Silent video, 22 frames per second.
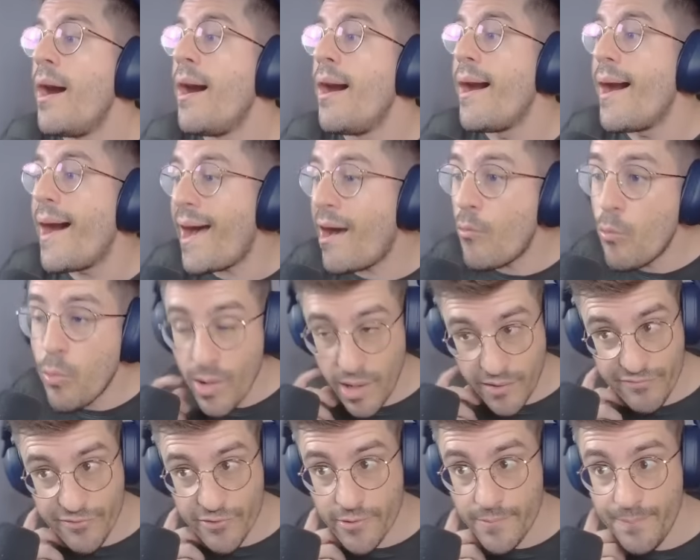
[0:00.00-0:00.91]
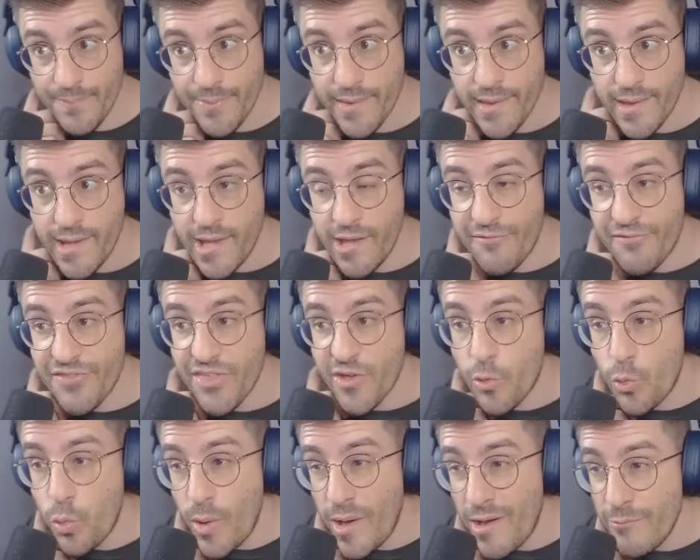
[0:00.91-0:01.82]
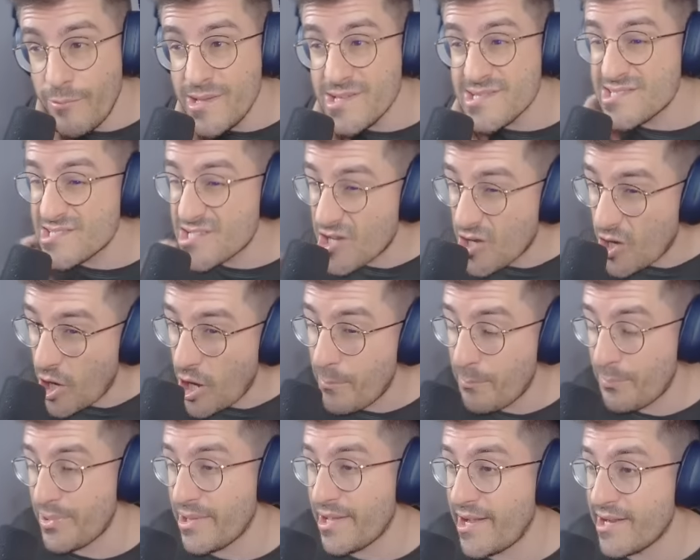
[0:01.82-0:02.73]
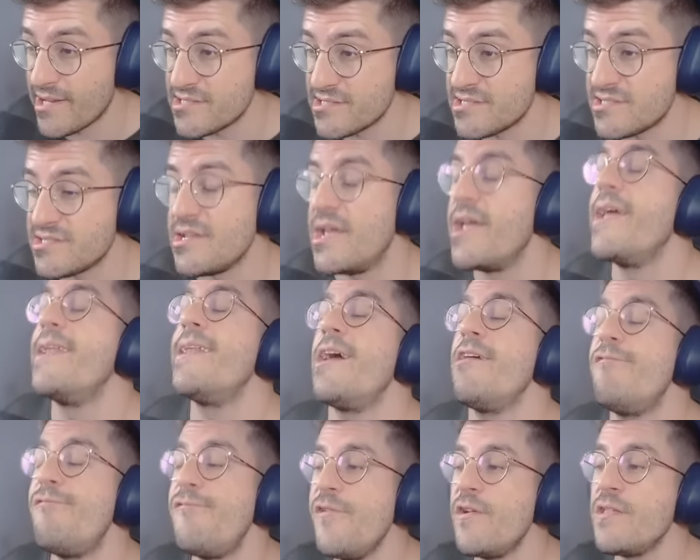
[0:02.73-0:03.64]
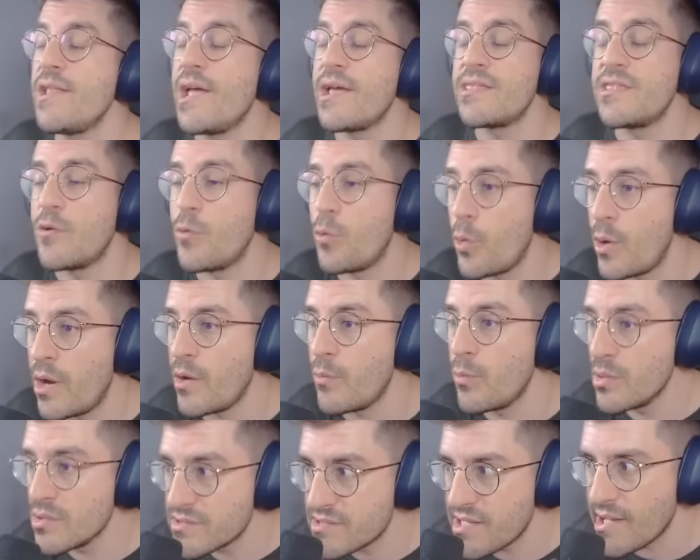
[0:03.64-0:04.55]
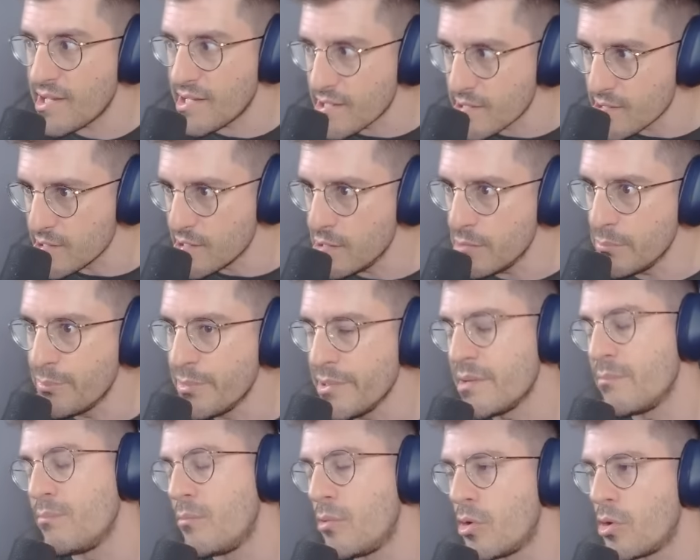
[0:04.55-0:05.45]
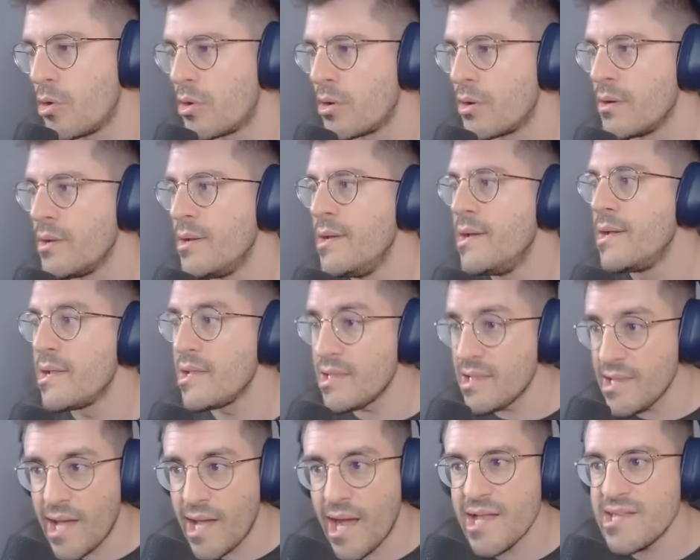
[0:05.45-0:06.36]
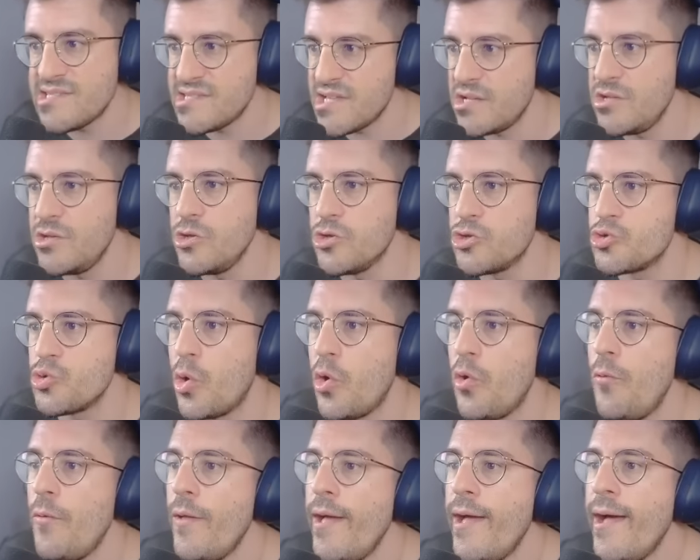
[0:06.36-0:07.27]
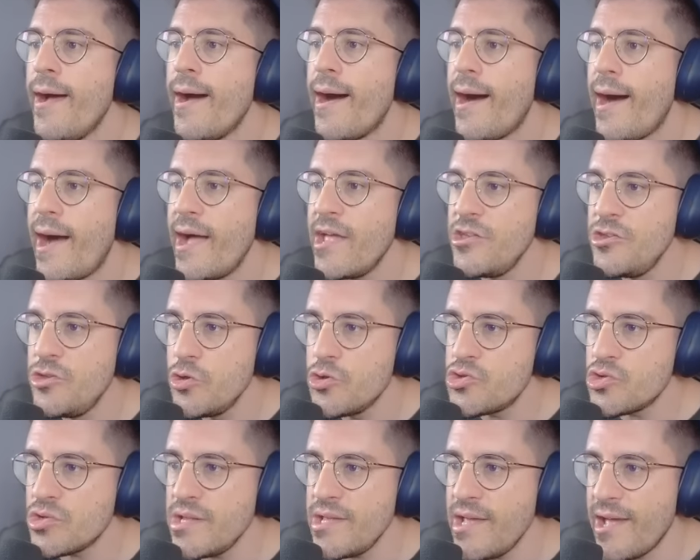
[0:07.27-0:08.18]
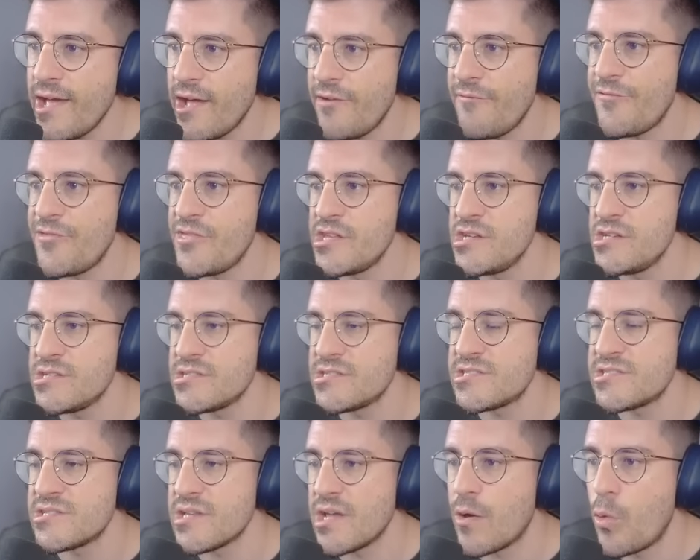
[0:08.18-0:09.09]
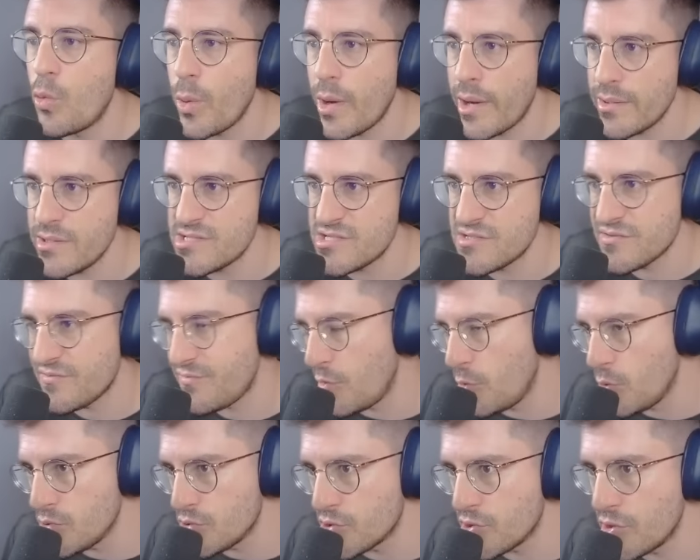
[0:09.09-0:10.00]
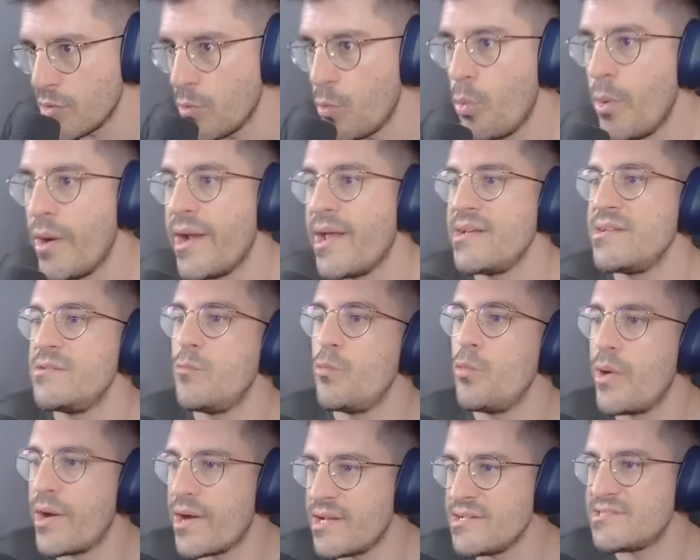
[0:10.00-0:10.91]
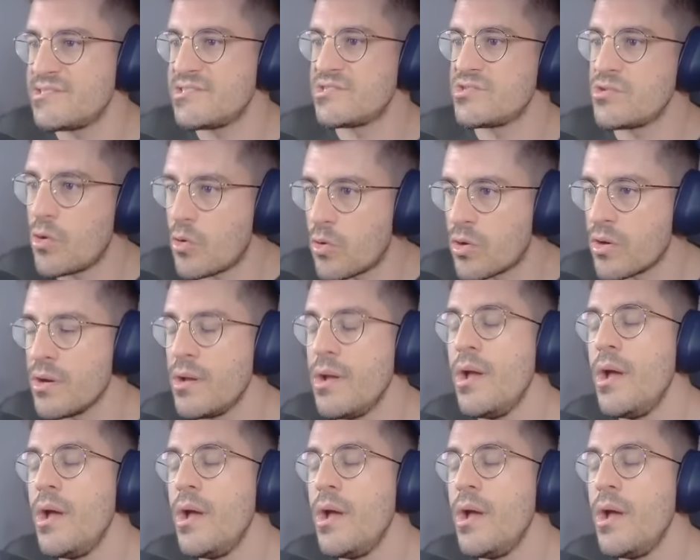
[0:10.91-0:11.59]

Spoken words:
However, if the query is complex and I feel like the query will take a little bit more lines than usual, I usually have this queries folder where I store